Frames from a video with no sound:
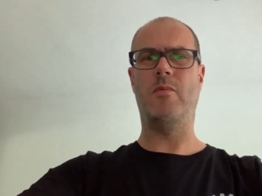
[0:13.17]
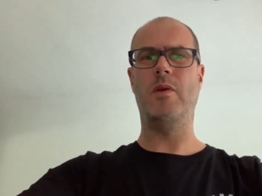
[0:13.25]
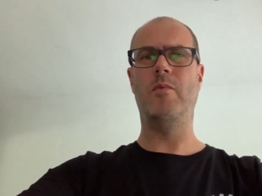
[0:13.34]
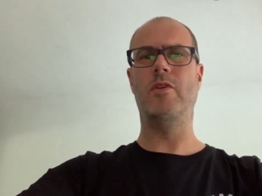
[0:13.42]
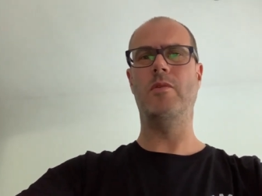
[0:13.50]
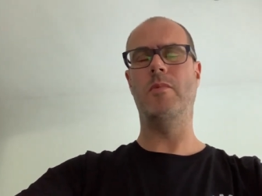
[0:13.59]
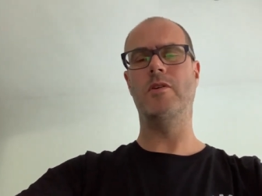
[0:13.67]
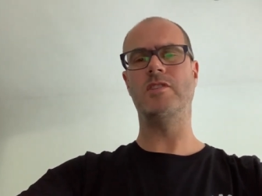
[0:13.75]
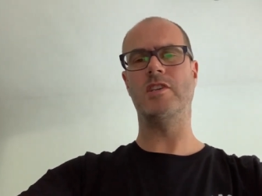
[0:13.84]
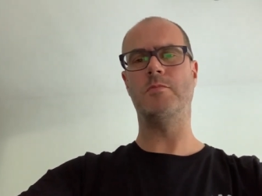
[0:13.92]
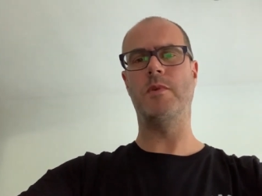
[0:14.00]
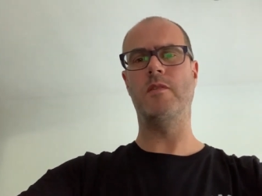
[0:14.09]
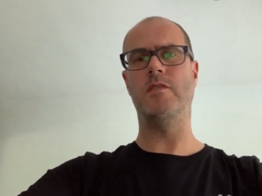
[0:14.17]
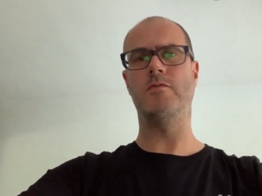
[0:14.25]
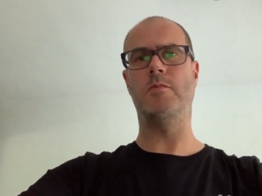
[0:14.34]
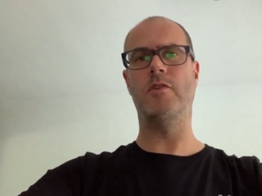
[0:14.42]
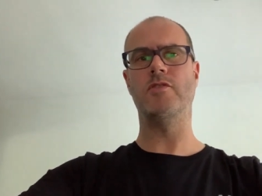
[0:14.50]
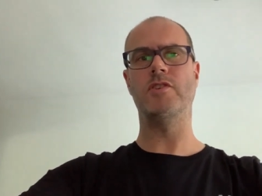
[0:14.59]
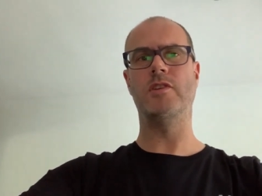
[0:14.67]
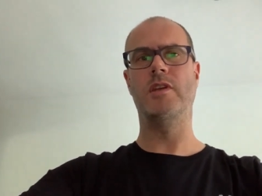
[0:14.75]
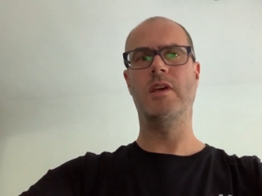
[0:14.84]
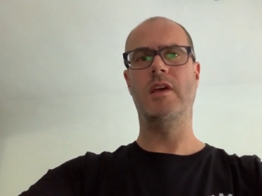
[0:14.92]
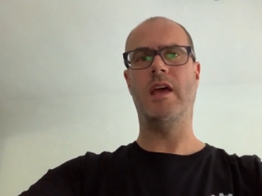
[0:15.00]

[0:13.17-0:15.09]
we were the most experienced person